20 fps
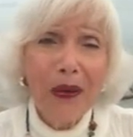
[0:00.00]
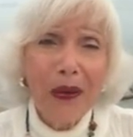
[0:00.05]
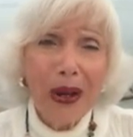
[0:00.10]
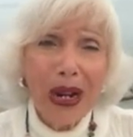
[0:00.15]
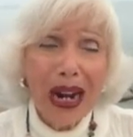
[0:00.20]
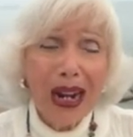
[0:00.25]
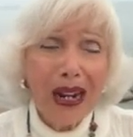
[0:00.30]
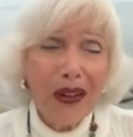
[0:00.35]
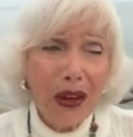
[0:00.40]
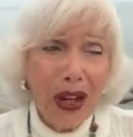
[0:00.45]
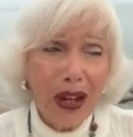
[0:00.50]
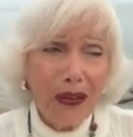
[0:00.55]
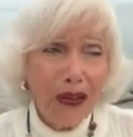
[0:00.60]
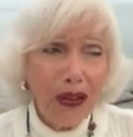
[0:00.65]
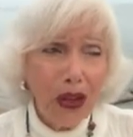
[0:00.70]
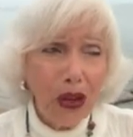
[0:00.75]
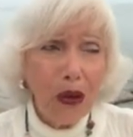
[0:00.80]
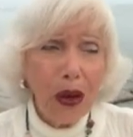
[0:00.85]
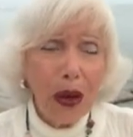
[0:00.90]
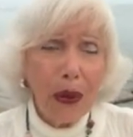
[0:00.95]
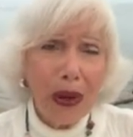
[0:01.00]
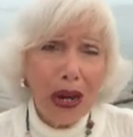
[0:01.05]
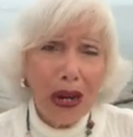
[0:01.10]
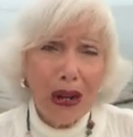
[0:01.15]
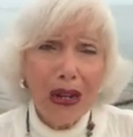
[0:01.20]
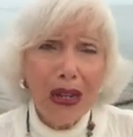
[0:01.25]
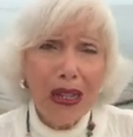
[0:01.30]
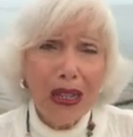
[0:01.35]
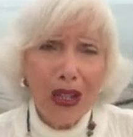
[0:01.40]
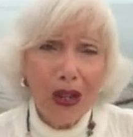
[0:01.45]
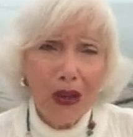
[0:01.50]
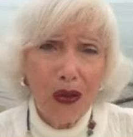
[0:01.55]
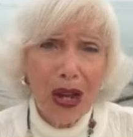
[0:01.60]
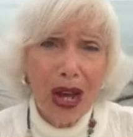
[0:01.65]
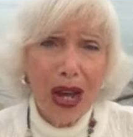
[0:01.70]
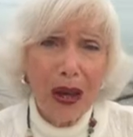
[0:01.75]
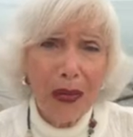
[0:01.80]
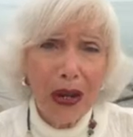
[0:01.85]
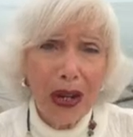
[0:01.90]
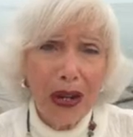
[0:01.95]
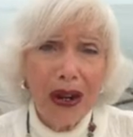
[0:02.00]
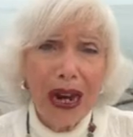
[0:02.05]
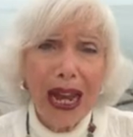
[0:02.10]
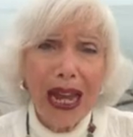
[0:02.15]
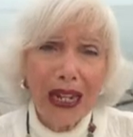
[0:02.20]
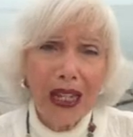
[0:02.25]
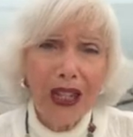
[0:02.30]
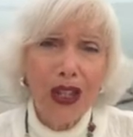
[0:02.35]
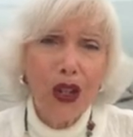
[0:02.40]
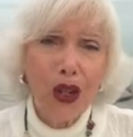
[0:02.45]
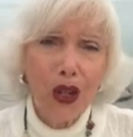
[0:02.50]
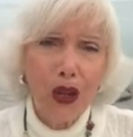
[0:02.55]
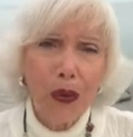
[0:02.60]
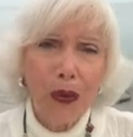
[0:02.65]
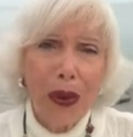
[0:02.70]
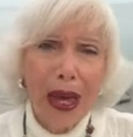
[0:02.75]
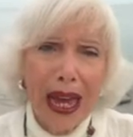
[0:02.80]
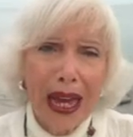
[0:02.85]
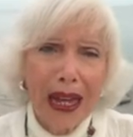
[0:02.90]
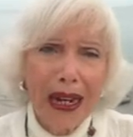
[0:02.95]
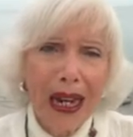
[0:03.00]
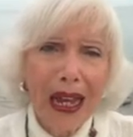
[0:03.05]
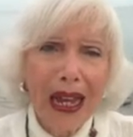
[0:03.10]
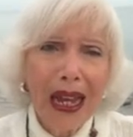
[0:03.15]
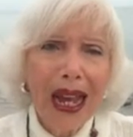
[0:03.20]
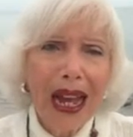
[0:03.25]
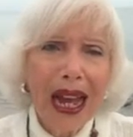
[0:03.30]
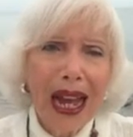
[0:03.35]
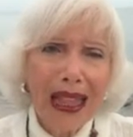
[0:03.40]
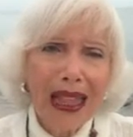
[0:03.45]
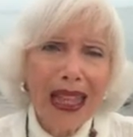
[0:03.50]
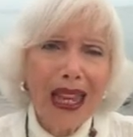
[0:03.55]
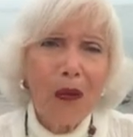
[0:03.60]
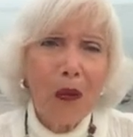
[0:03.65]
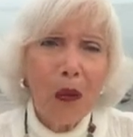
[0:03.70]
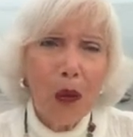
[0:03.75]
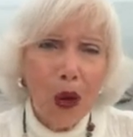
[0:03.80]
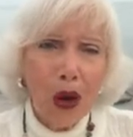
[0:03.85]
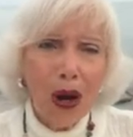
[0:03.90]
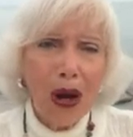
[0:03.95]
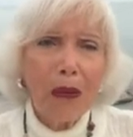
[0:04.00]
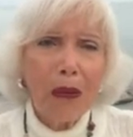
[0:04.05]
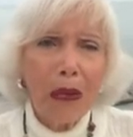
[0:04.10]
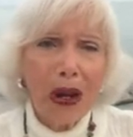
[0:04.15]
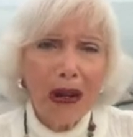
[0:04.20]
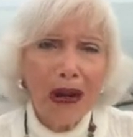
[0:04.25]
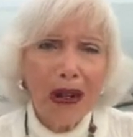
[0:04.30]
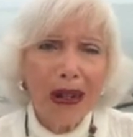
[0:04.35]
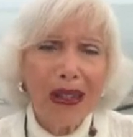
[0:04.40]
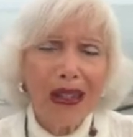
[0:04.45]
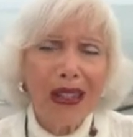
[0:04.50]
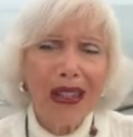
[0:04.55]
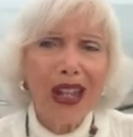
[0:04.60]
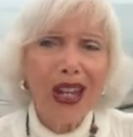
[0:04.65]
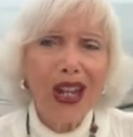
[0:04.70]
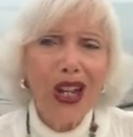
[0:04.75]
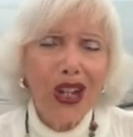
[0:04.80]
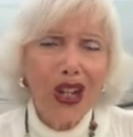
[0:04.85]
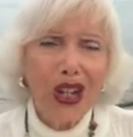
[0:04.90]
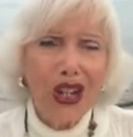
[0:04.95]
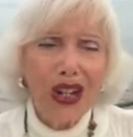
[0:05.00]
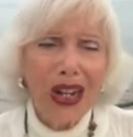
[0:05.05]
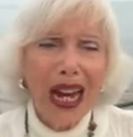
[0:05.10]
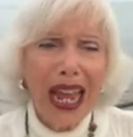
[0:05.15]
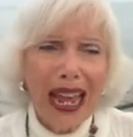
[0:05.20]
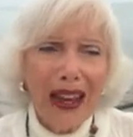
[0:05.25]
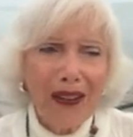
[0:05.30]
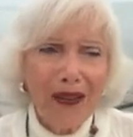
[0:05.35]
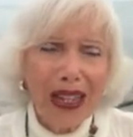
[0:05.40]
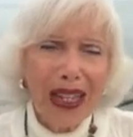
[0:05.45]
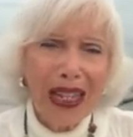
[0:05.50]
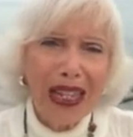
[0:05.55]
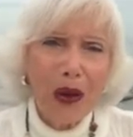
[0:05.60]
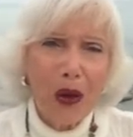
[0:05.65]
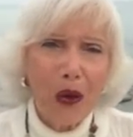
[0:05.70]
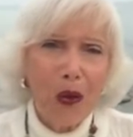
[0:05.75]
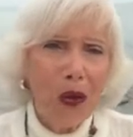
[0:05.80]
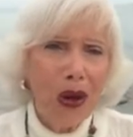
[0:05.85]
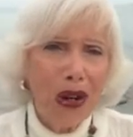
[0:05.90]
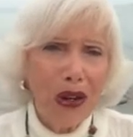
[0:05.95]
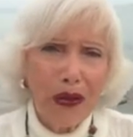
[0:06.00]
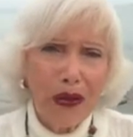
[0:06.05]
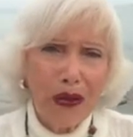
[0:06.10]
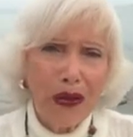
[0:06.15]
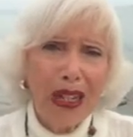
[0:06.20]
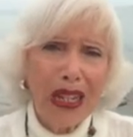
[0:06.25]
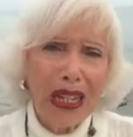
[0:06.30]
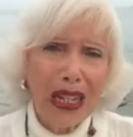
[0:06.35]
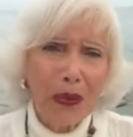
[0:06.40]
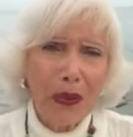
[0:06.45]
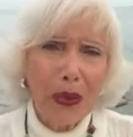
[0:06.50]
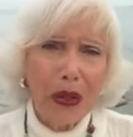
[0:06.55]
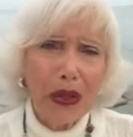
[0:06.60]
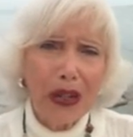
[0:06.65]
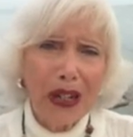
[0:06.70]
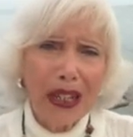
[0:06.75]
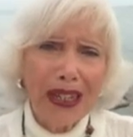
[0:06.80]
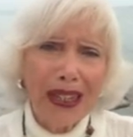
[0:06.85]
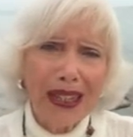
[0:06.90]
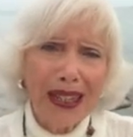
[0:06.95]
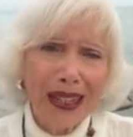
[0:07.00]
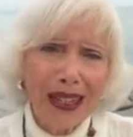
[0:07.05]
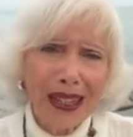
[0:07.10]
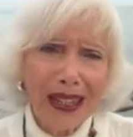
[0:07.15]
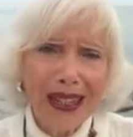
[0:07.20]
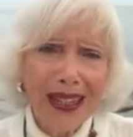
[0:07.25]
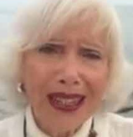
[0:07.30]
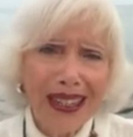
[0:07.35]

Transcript: We are few Americans who come here, and it's too bad. I think more Americans should have this wonderful experience.